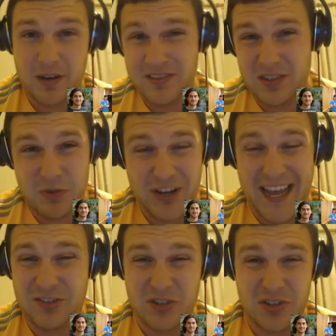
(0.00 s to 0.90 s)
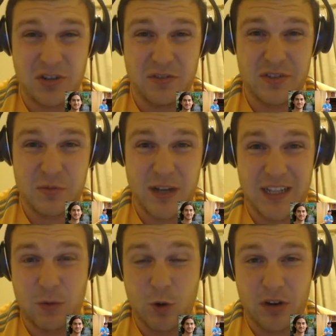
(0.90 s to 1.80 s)
Some extra stuff as well
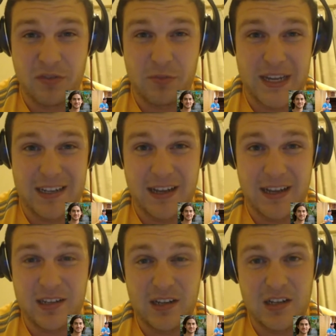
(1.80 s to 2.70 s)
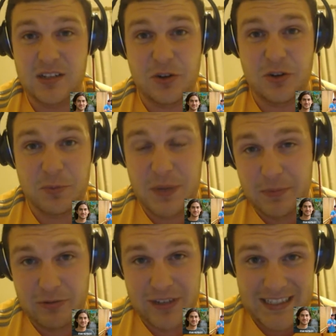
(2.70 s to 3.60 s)
that worked for me that other people
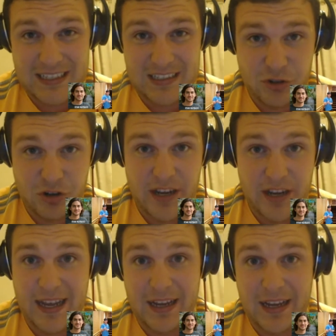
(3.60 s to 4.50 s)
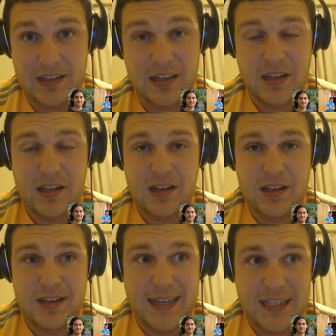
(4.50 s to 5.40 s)
really didn't try, and
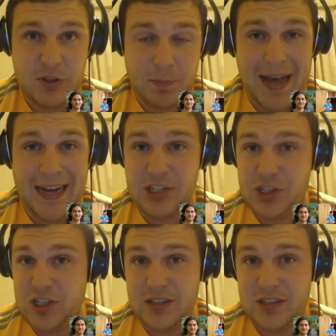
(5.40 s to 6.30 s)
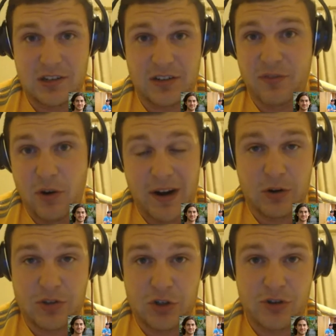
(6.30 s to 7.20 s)
it's just packaged into nearly 4
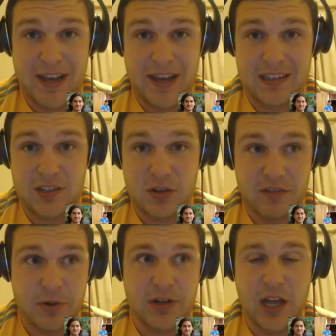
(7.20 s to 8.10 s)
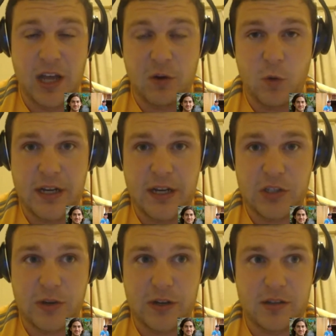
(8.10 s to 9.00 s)
hours of training. So I put a lot of work
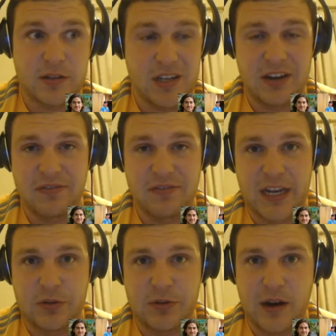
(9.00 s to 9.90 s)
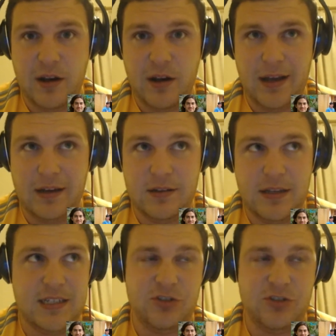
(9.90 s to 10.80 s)
into it. There's a lot of value there, and
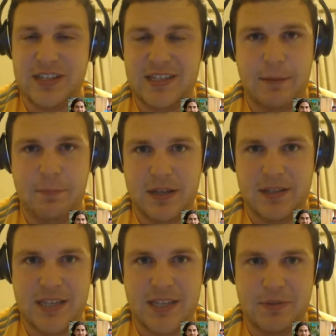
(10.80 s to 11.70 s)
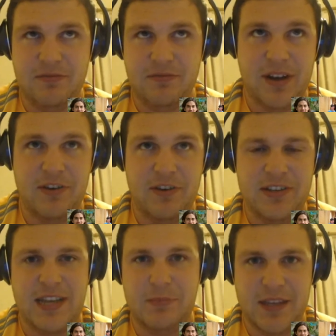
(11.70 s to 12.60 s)
it's literally step by step. It's the very
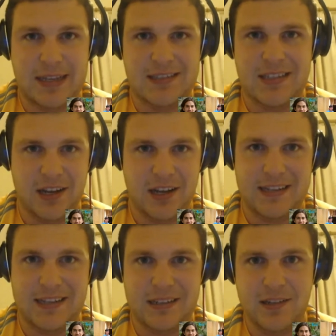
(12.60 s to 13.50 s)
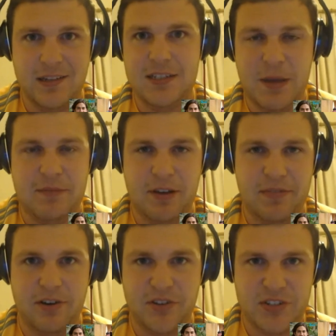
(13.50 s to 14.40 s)
same things that I did to make my
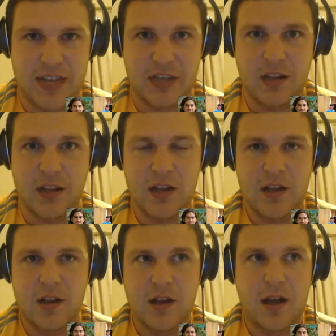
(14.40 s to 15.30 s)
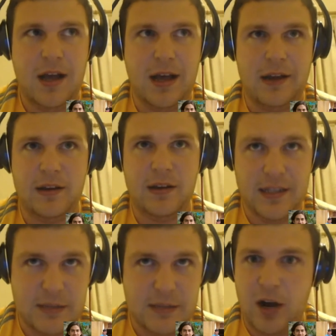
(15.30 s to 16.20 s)
first sale, and
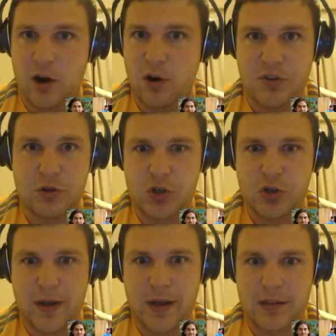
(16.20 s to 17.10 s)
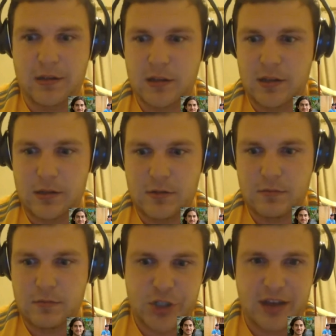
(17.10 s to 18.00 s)
it's the power of YouTube. And
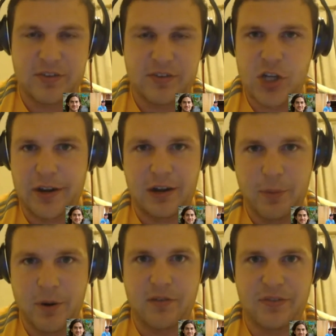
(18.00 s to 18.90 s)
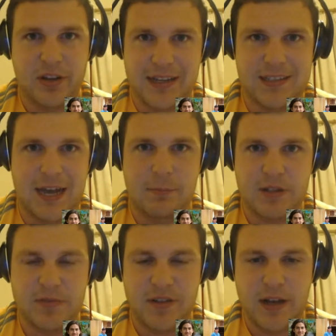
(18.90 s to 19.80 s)
Jeff and Johnny are perfect examples
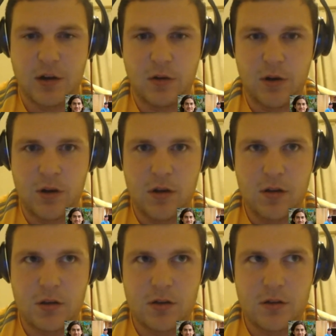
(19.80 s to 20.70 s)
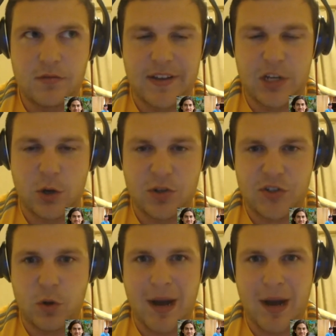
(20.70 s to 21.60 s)
of how video is so
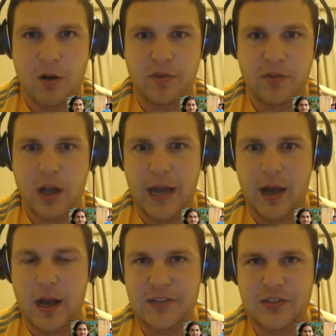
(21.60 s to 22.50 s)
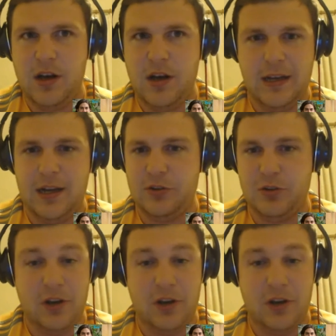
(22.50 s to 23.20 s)
powerful. I saw it. I don't know.